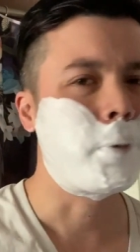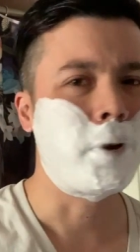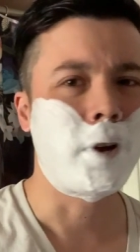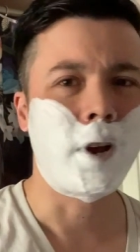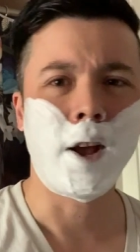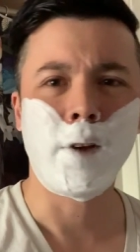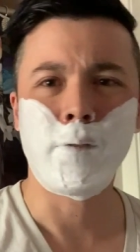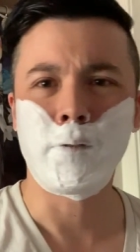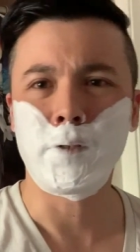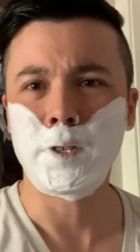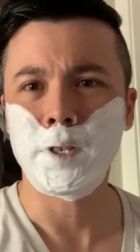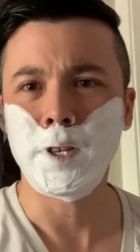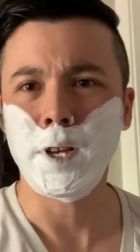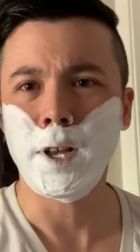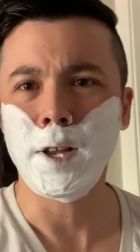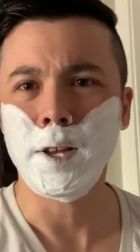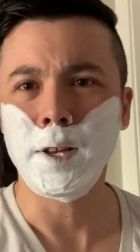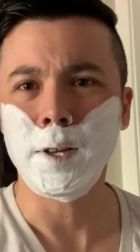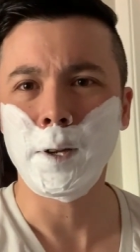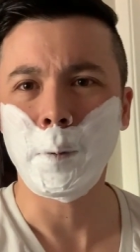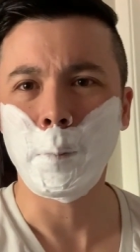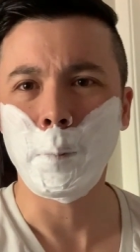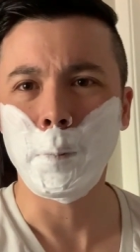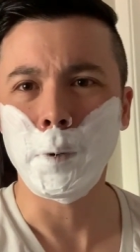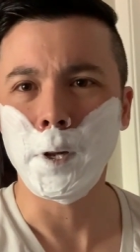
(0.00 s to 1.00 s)
be half
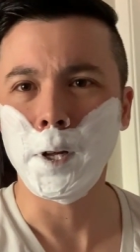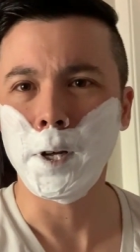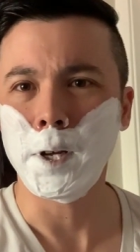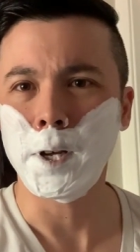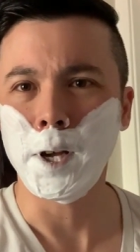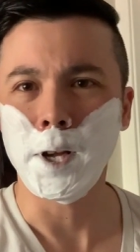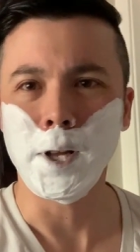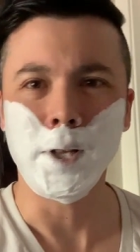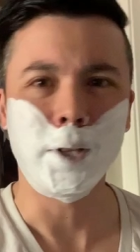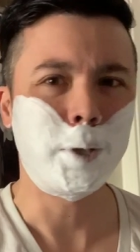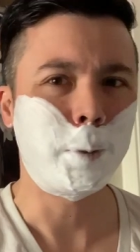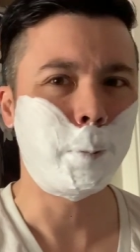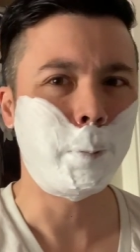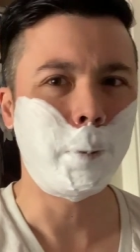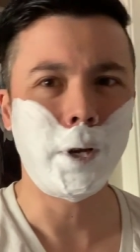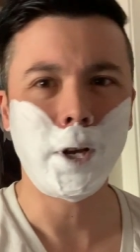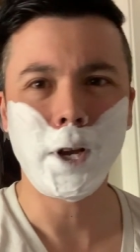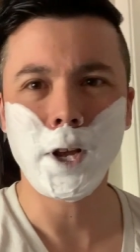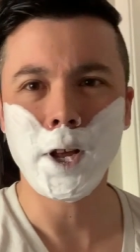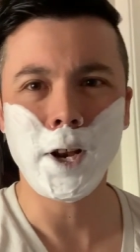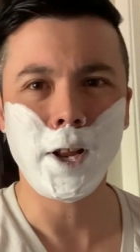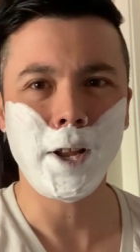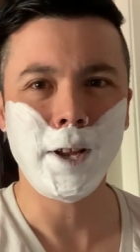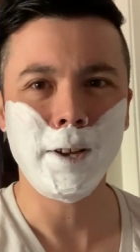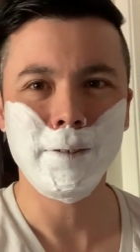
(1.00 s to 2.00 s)
Italian, but I can't speak
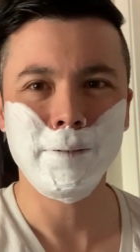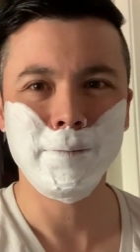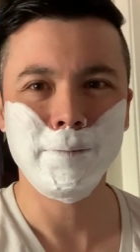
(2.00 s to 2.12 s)
any.